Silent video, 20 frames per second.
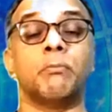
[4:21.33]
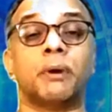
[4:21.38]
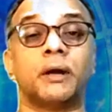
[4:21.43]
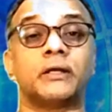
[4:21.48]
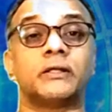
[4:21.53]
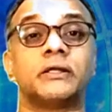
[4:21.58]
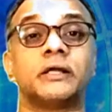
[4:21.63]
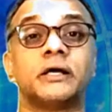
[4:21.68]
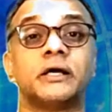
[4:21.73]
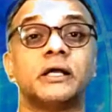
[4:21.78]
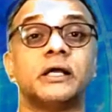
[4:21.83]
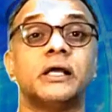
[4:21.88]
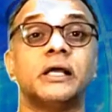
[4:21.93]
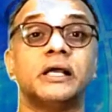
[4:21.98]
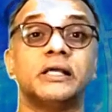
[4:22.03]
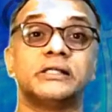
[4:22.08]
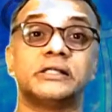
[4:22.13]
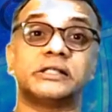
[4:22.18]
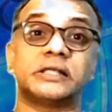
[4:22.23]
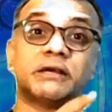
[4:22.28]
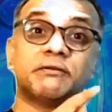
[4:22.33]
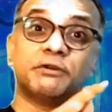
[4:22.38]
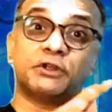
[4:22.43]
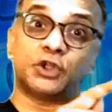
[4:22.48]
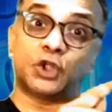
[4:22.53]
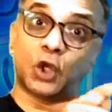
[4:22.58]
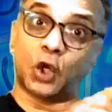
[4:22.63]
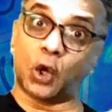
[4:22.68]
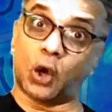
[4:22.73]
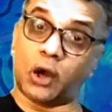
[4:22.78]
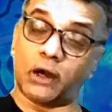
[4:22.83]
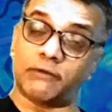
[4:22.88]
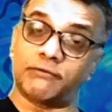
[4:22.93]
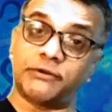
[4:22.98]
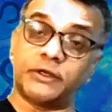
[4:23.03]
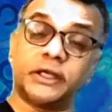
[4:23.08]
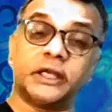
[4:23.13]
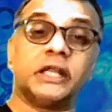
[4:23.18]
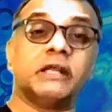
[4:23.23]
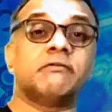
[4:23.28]
But the seventh lord
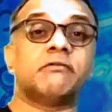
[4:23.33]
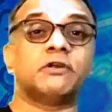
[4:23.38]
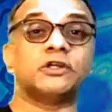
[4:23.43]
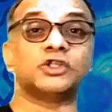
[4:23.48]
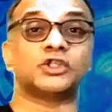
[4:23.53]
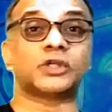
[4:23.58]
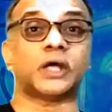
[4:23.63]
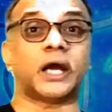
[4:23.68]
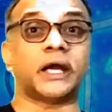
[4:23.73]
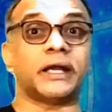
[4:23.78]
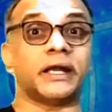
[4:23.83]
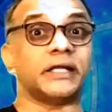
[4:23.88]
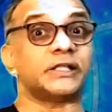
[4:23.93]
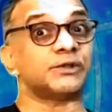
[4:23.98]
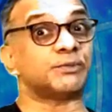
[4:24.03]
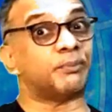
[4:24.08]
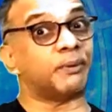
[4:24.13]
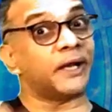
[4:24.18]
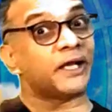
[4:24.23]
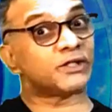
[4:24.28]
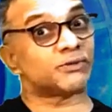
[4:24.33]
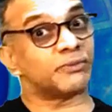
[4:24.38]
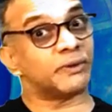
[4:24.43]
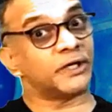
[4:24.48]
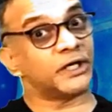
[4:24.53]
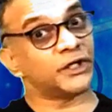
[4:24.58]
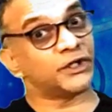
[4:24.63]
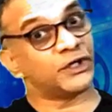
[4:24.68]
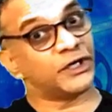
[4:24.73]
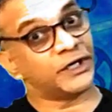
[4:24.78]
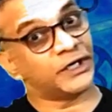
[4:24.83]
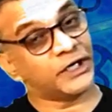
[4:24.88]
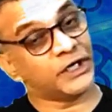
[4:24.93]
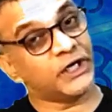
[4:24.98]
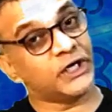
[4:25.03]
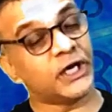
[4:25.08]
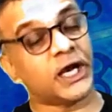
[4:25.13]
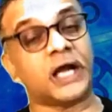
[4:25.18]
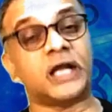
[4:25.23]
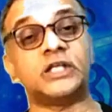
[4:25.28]
of the D1 chart, its placement in the
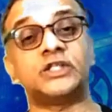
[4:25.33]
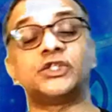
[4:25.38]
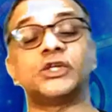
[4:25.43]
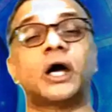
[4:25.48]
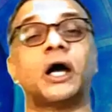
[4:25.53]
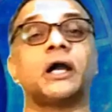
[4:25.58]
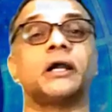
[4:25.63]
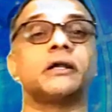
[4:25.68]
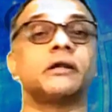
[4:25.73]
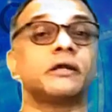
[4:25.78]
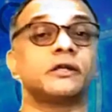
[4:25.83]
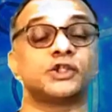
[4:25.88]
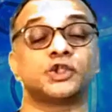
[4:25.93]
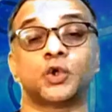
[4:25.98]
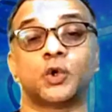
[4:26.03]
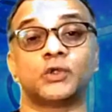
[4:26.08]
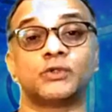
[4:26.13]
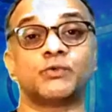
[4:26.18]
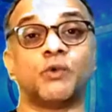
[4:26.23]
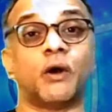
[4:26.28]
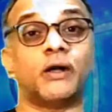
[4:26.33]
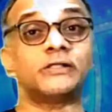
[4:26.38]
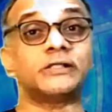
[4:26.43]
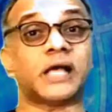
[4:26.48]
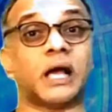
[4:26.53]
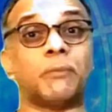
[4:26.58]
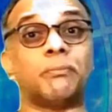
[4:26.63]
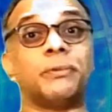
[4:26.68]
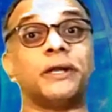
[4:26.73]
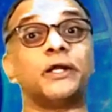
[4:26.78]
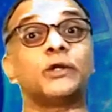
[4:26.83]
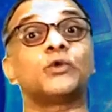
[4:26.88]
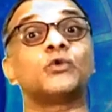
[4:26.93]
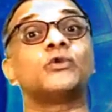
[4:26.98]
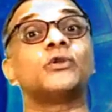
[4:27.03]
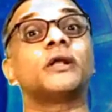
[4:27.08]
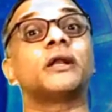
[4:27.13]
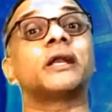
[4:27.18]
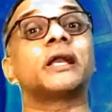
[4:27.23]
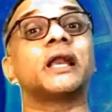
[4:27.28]
D9 chart, shows what's happening
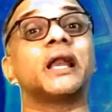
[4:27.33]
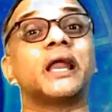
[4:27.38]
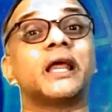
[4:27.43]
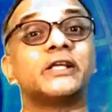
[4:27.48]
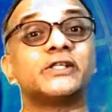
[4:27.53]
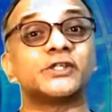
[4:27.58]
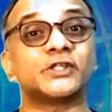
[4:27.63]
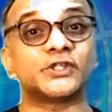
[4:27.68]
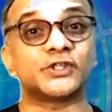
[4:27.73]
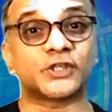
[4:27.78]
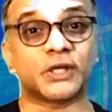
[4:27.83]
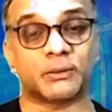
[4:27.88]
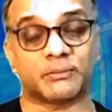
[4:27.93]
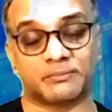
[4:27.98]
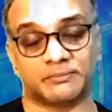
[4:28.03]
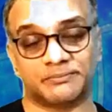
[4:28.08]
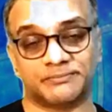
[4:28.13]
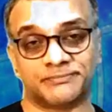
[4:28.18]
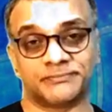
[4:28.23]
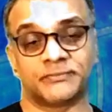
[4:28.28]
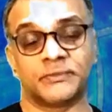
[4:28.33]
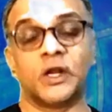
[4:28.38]
to the relationship.